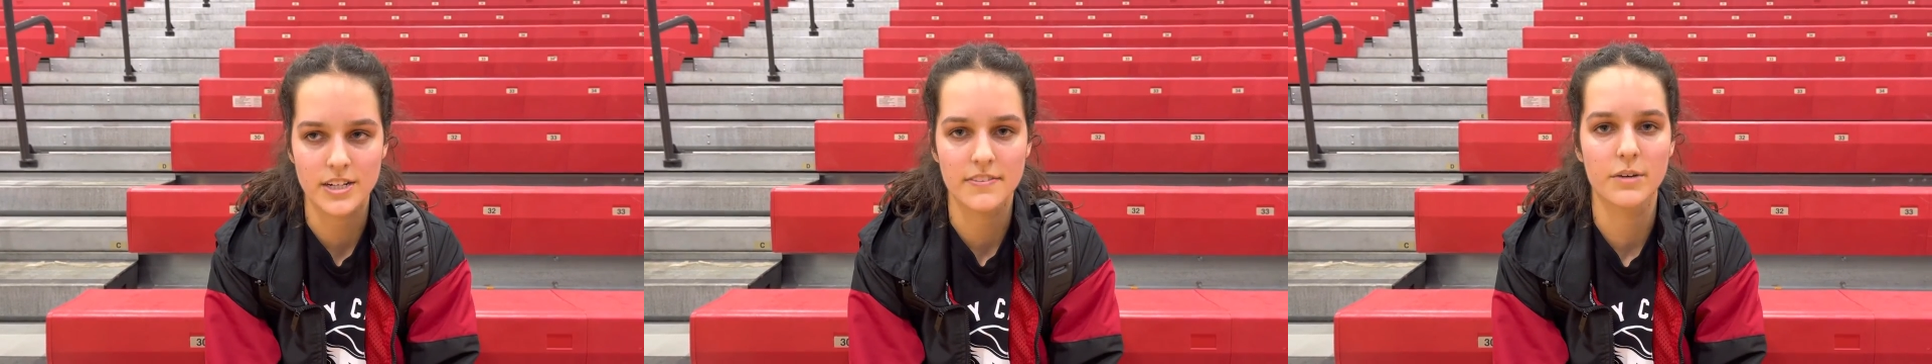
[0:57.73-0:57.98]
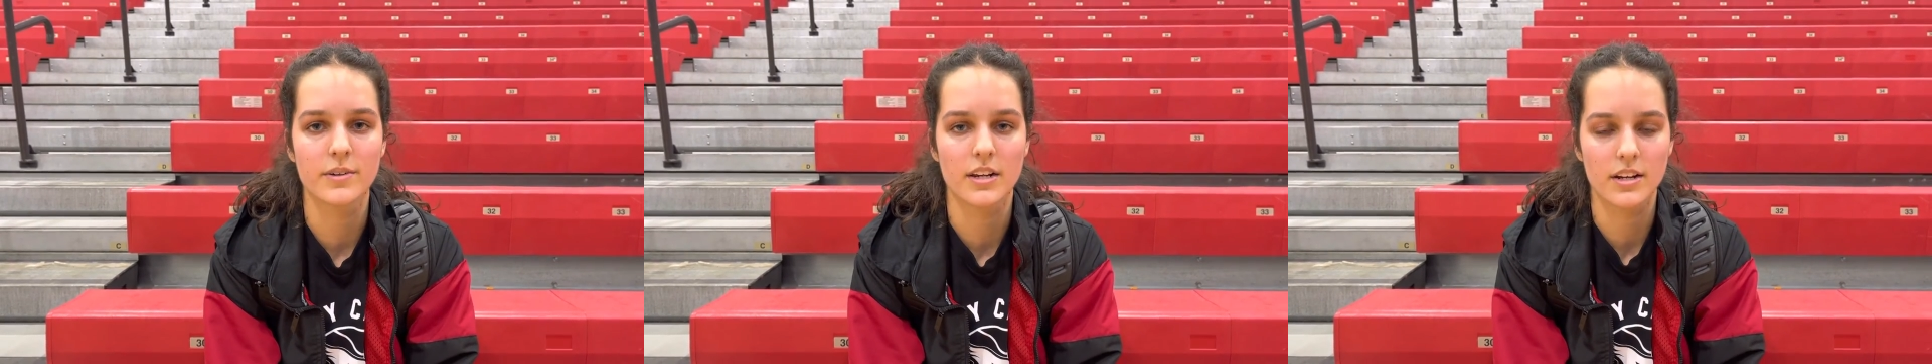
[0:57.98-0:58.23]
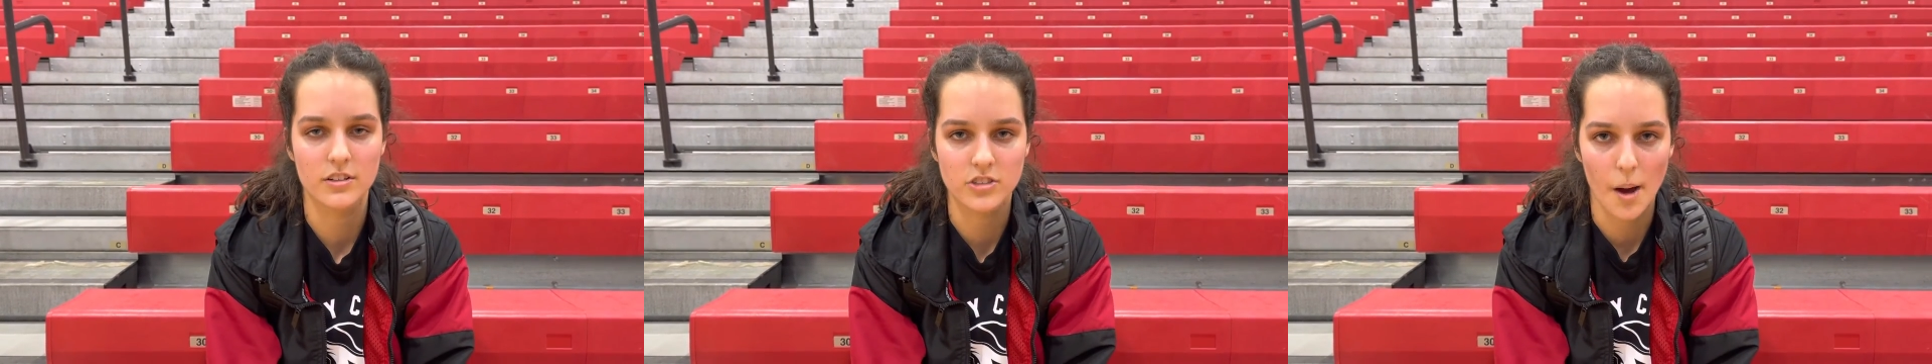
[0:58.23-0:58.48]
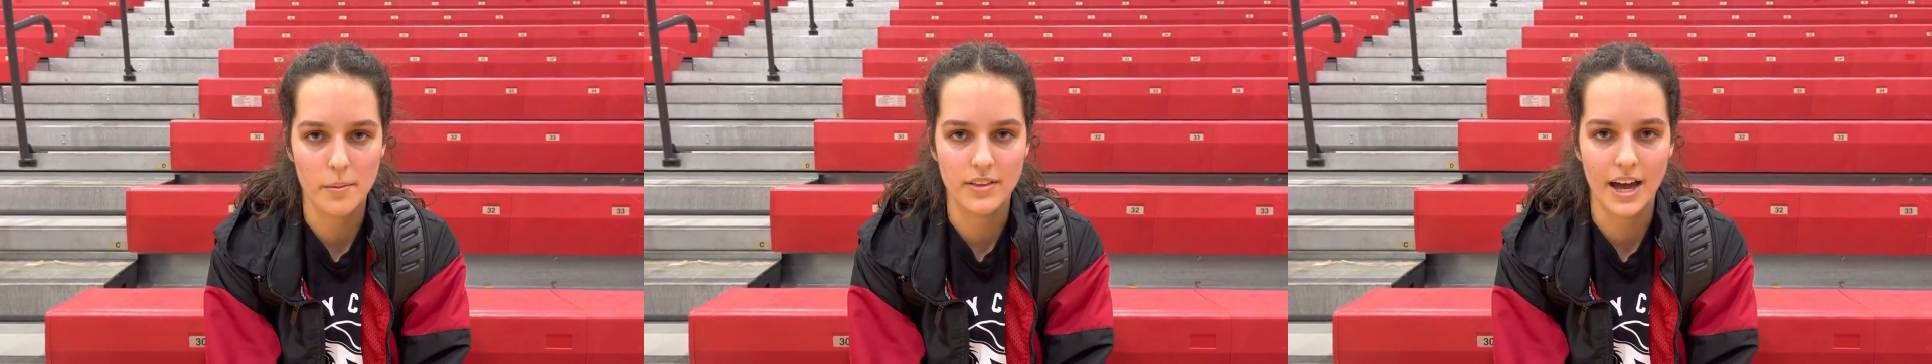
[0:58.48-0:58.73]
and I think we did a good
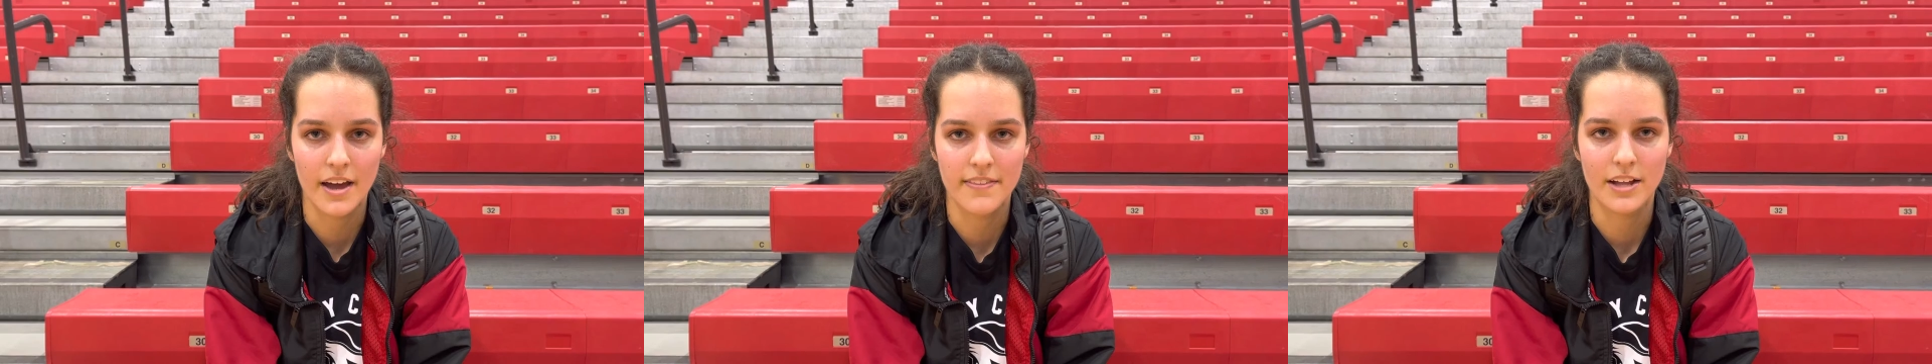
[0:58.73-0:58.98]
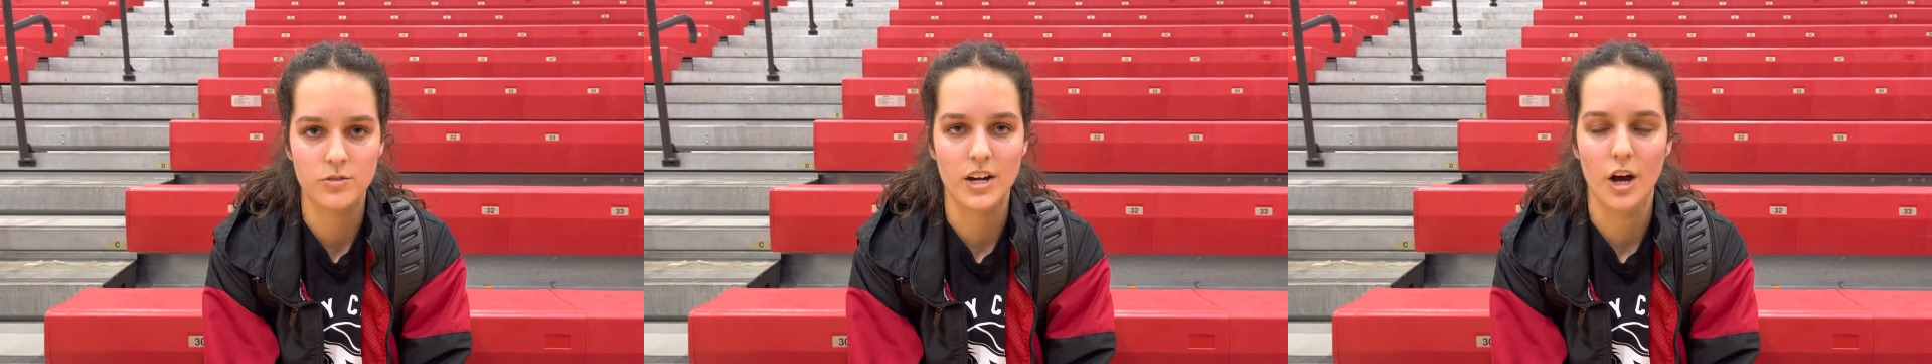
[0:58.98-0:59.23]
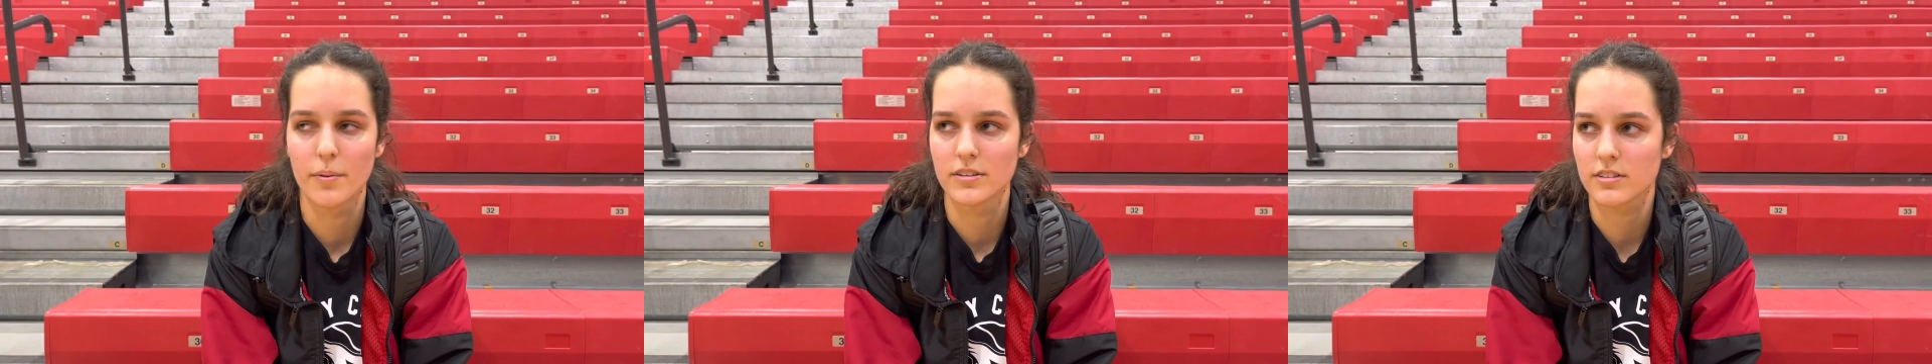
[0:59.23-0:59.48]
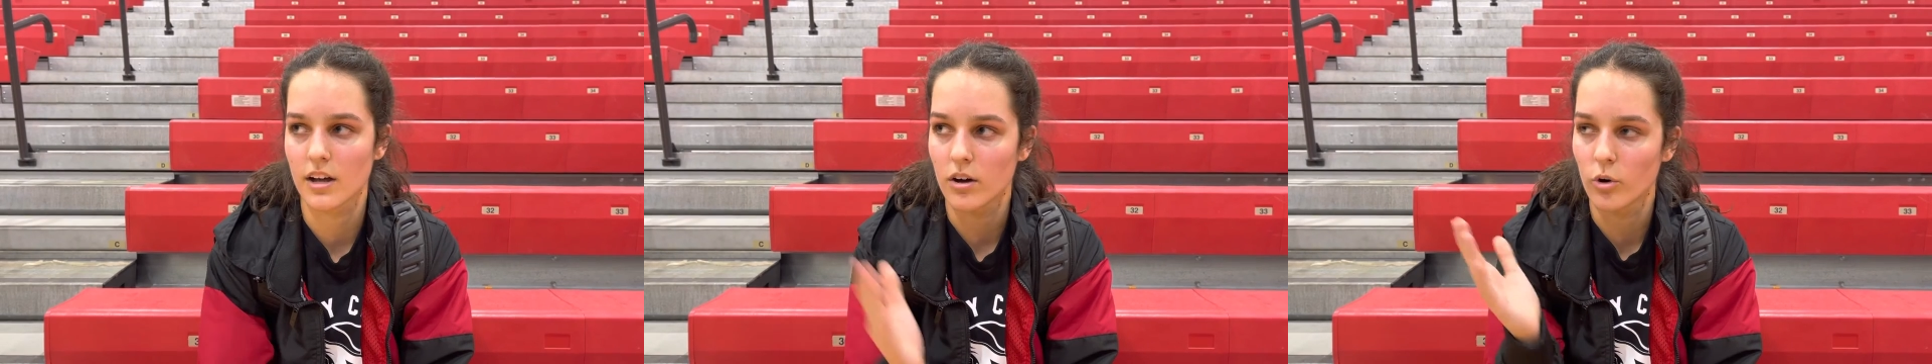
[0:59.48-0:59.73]
job of that, and that's what helped
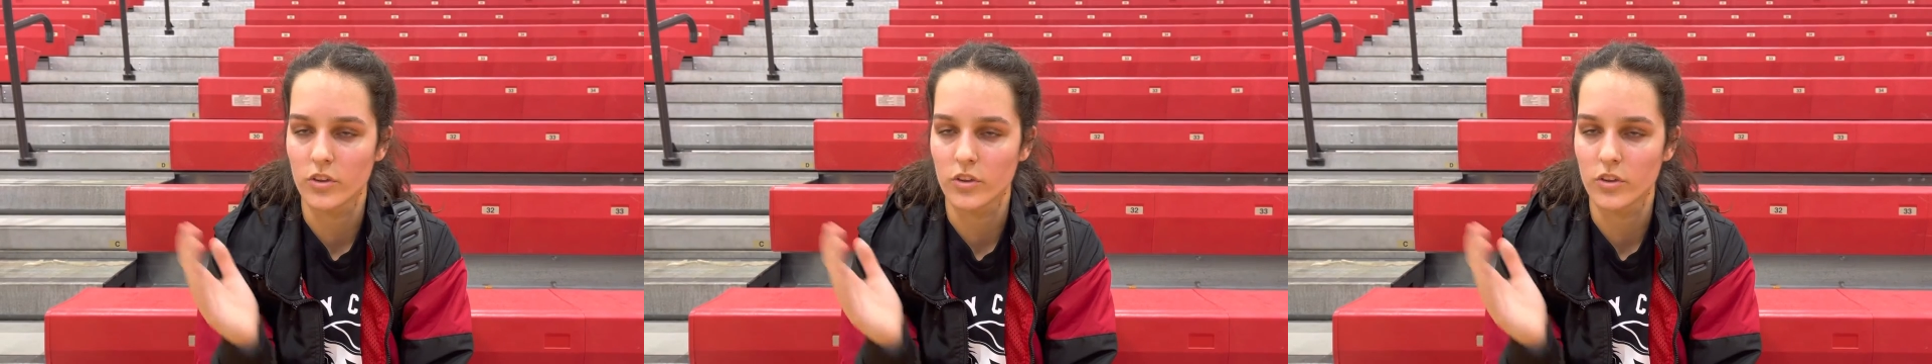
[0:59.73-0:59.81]
us to